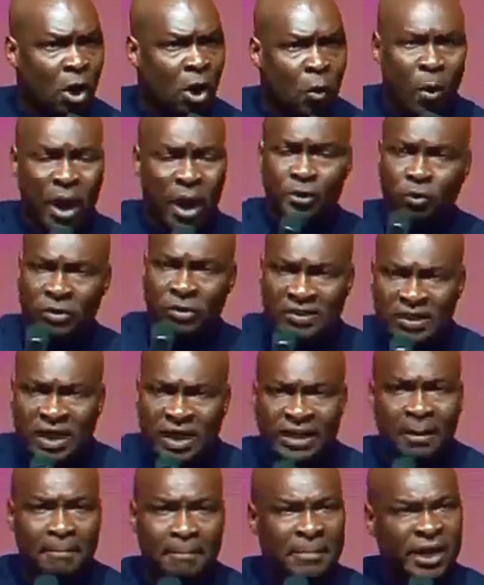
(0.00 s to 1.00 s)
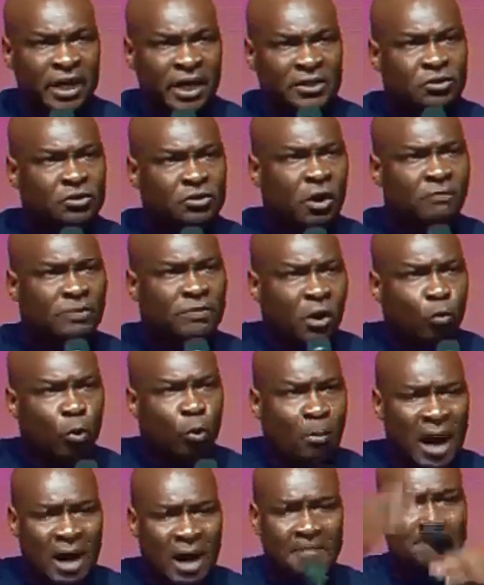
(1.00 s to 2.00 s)
When you see the ministry of the
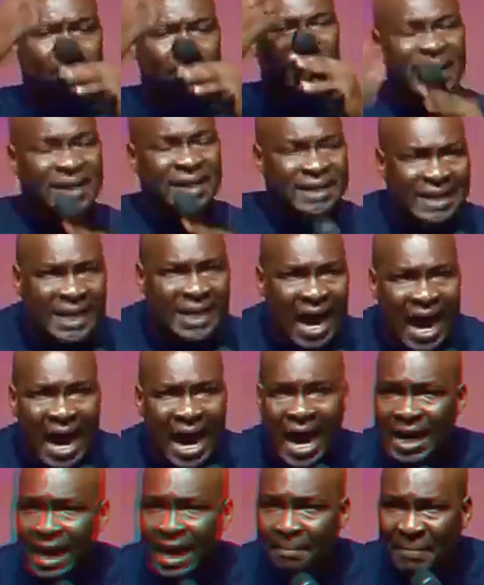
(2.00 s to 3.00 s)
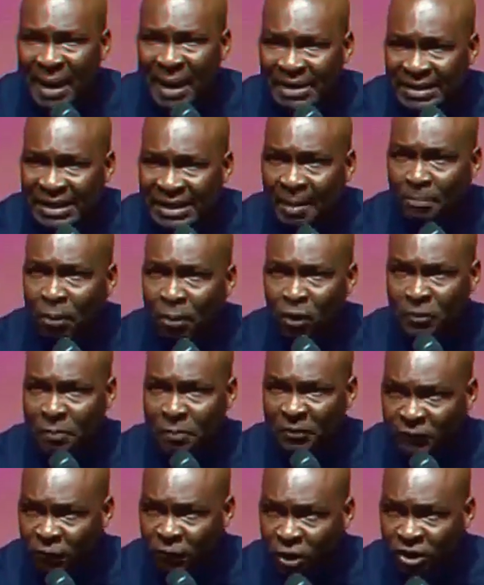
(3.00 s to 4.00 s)
woman breaking her alabaster box
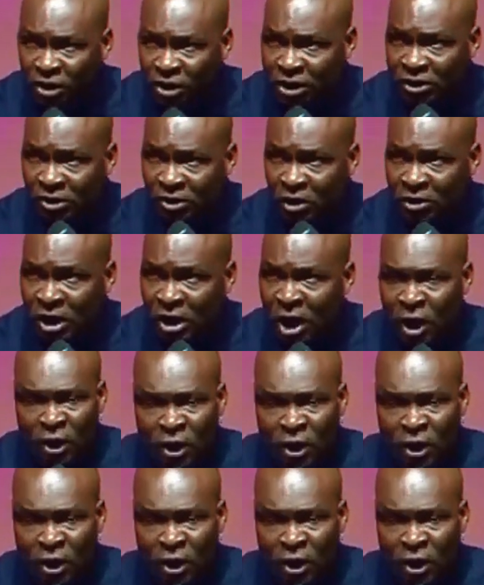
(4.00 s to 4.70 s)
before Jesus,